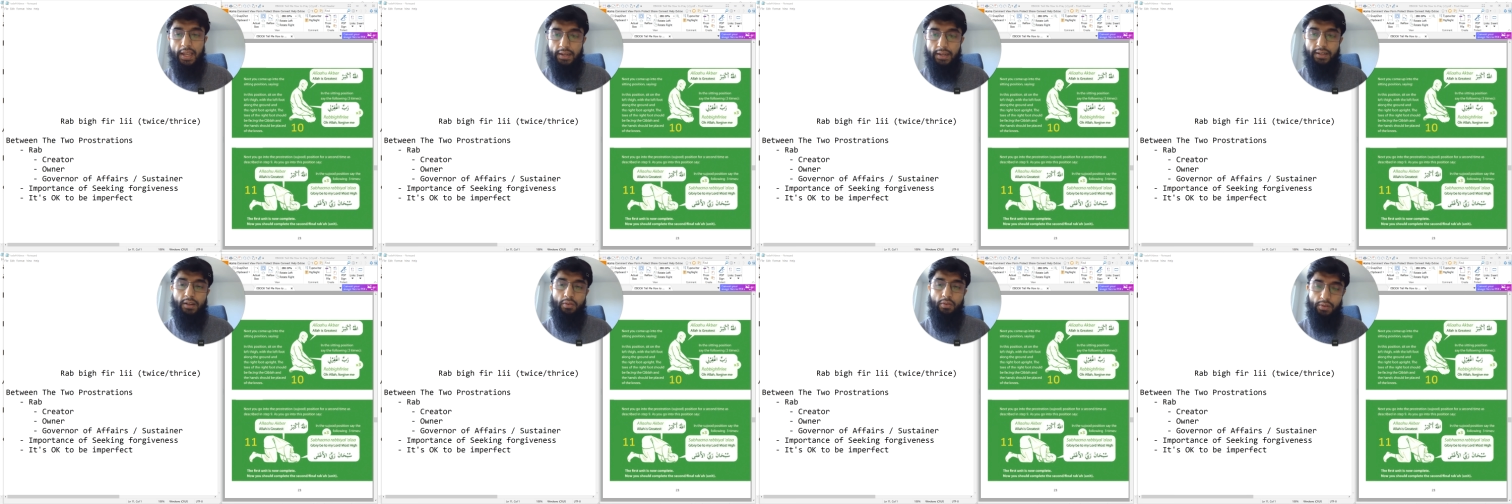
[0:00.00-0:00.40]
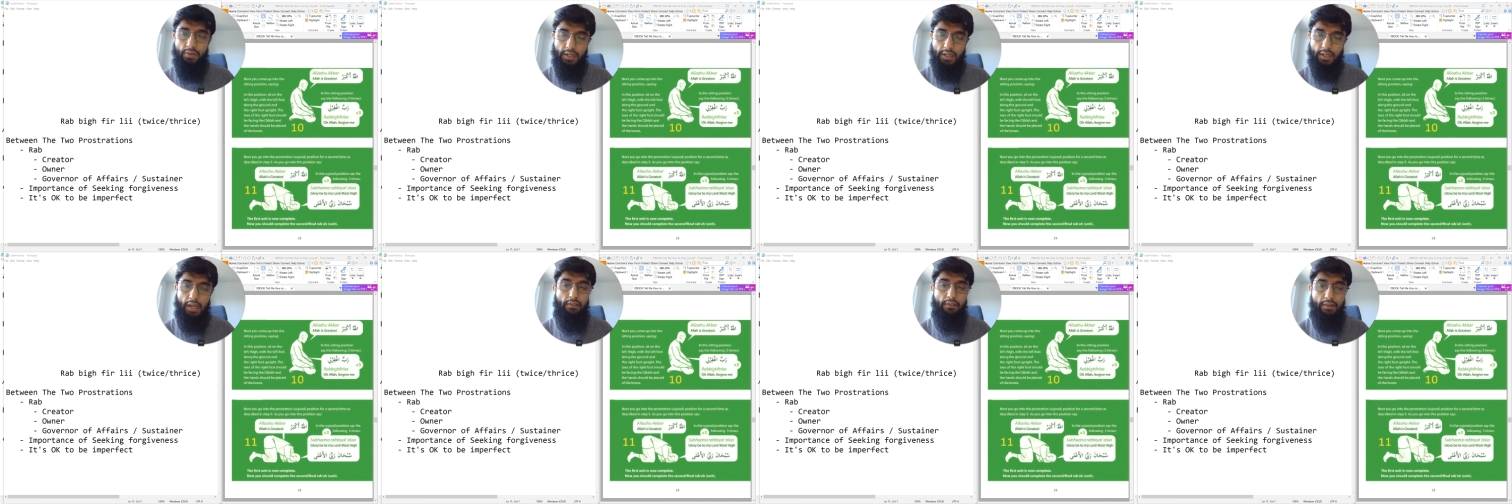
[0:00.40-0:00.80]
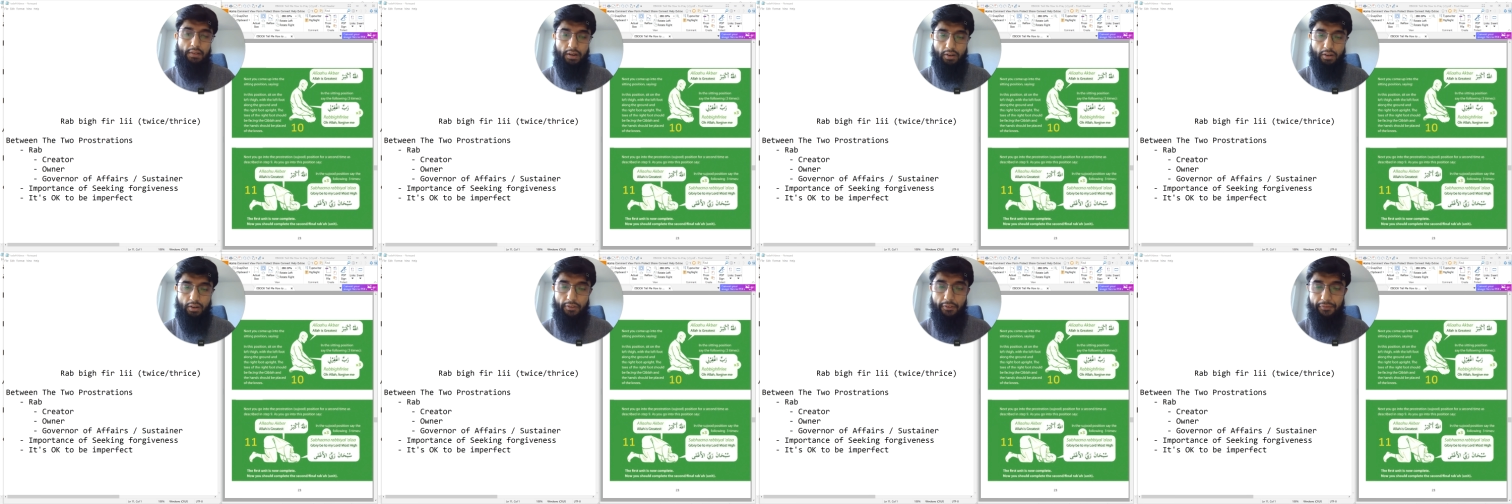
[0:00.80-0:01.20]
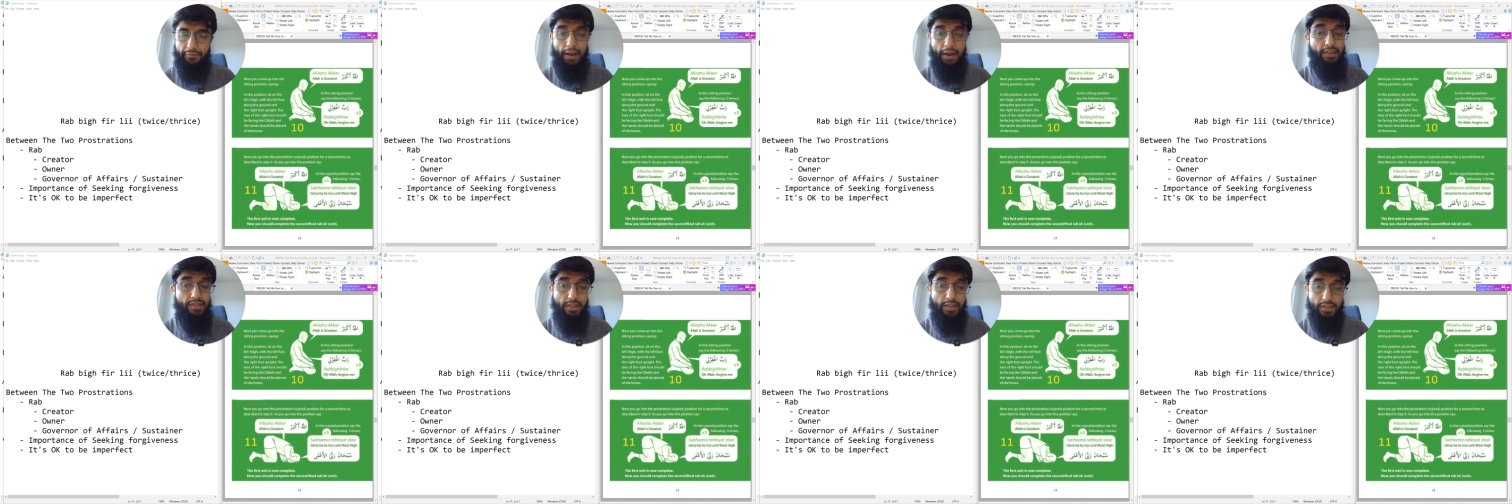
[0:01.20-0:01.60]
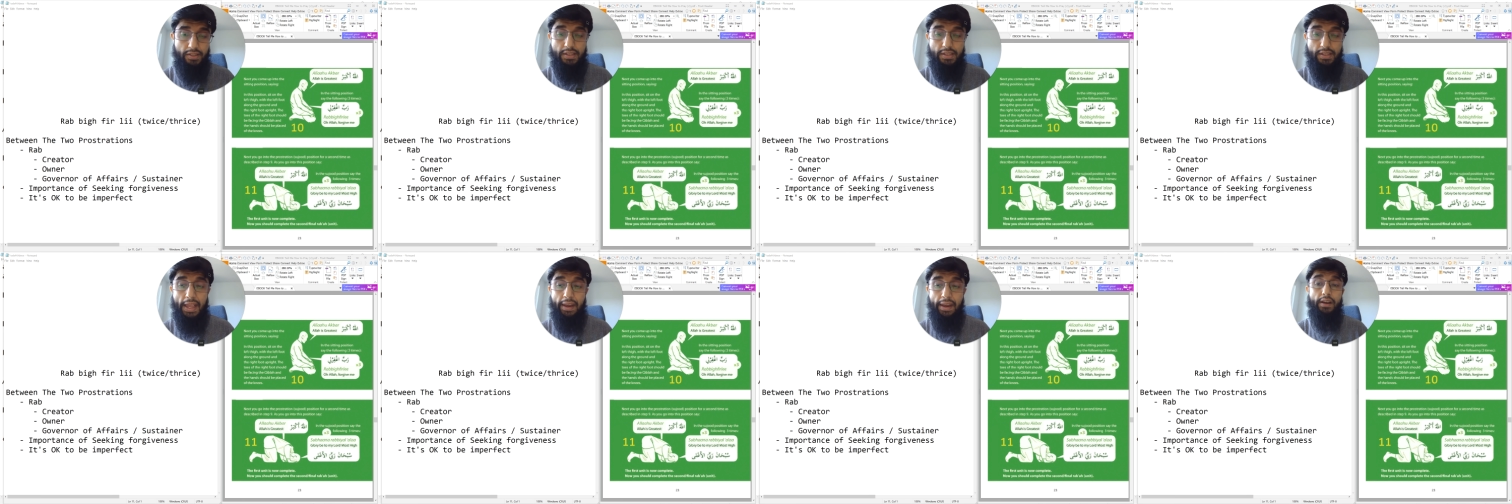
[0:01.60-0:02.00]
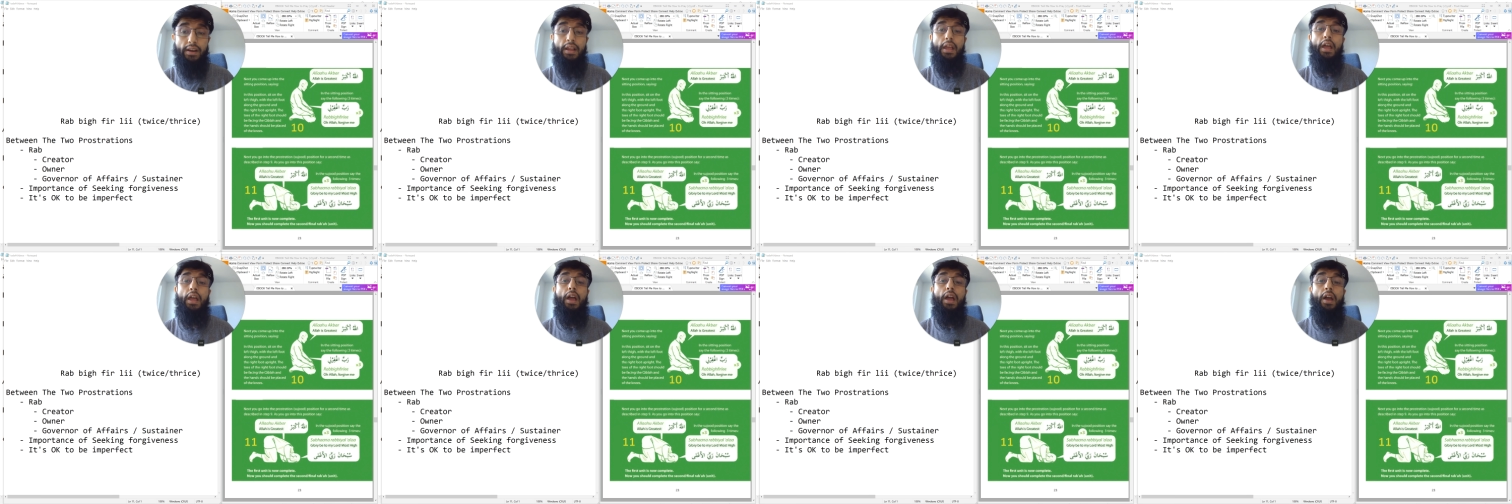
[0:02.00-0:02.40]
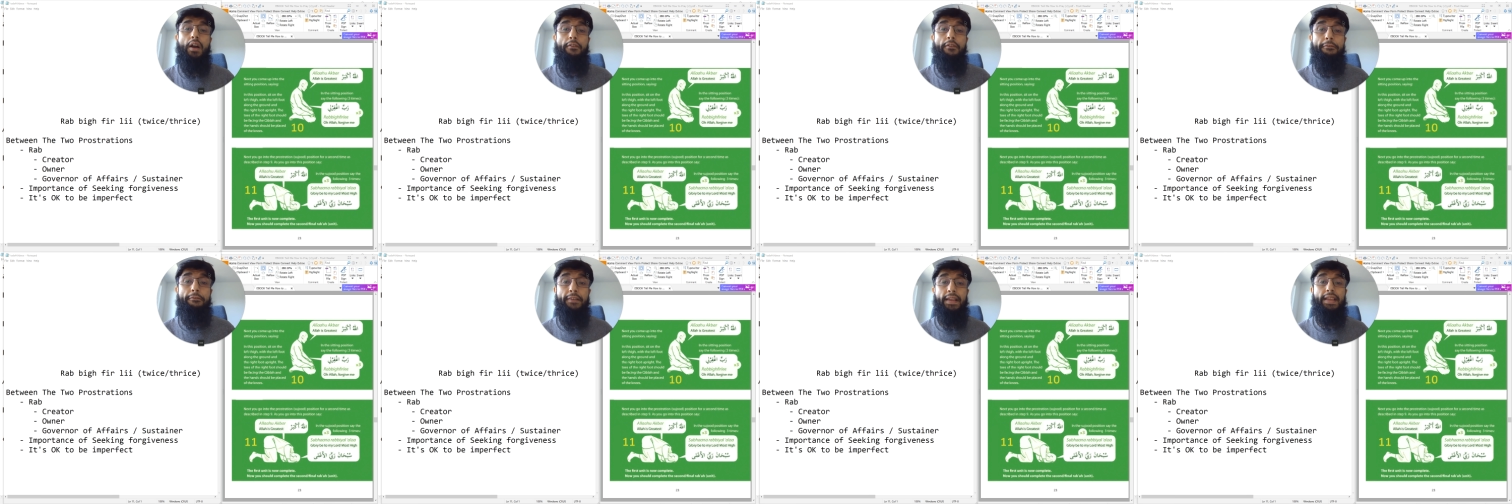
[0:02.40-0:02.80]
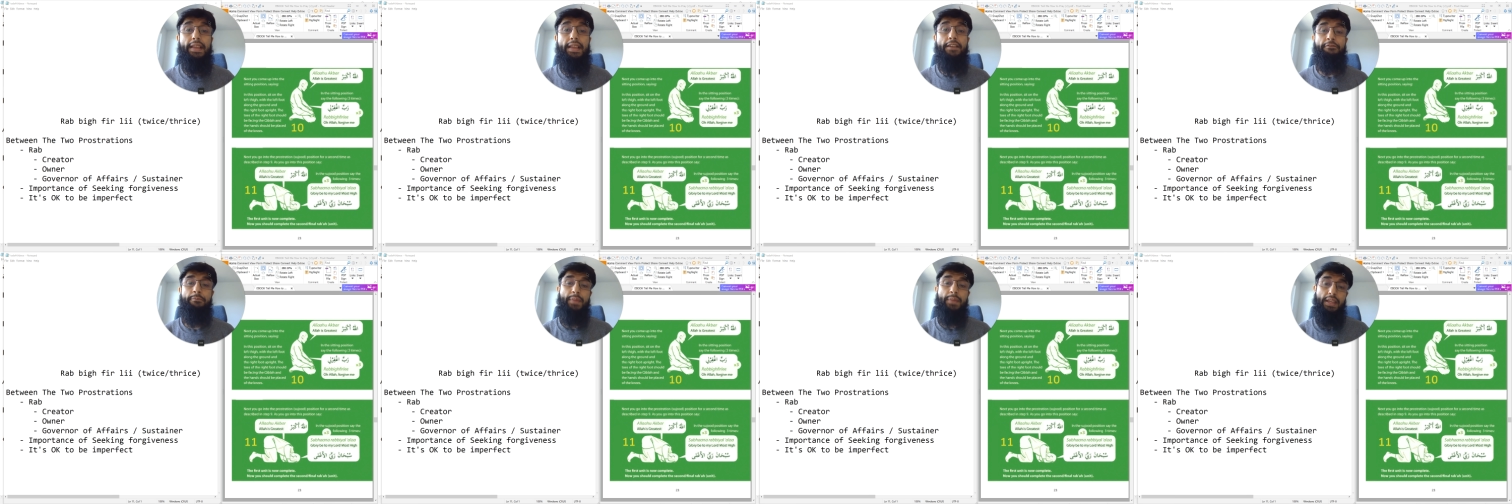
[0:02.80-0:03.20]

owner, governor of affairs, sustainer. Forgive me.